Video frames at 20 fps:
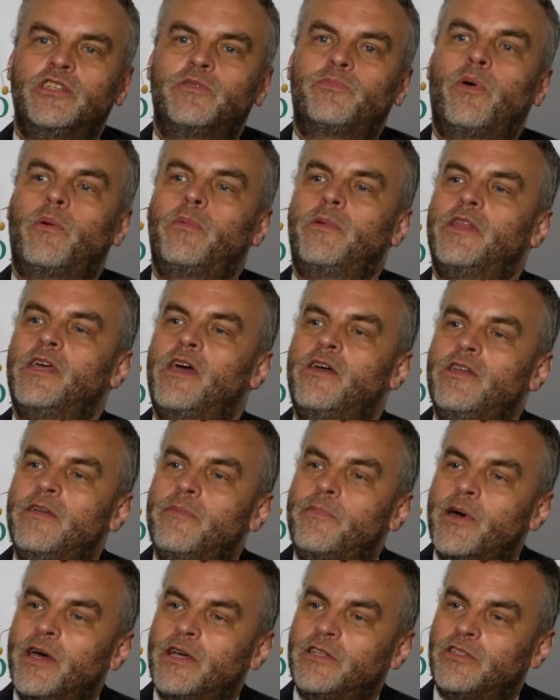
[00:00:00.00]
is probably the only
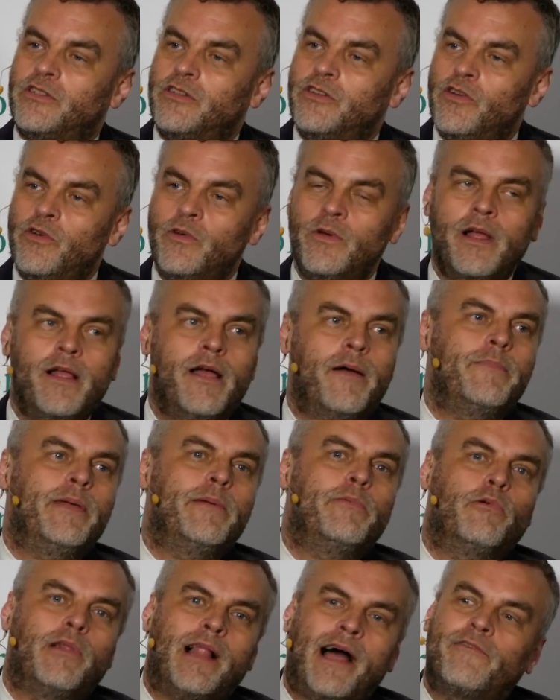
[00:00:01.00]
person who
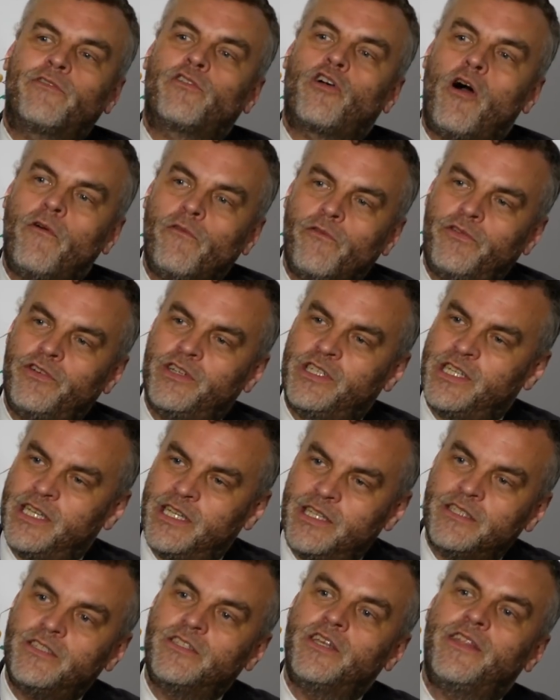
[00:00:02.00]
people have confidence
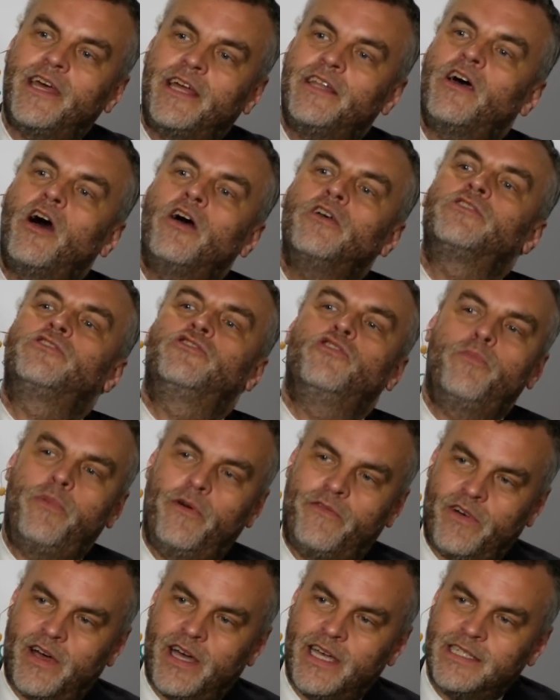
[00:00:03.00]
in to then
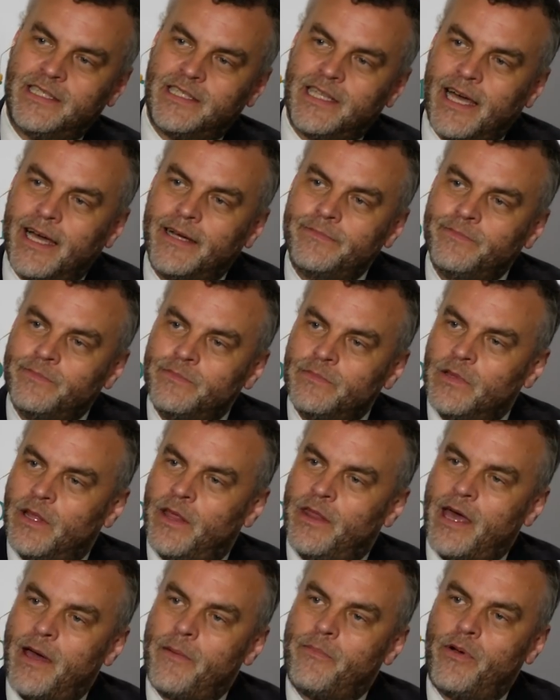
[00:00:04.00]
supervise that
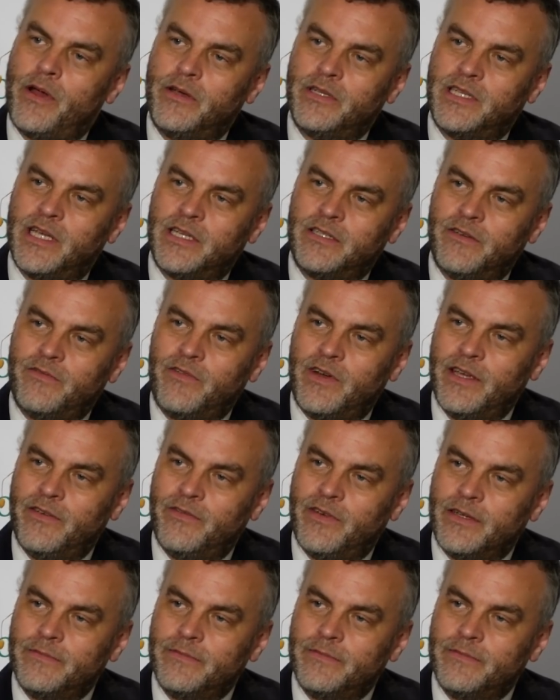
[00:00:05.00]
process of leaving.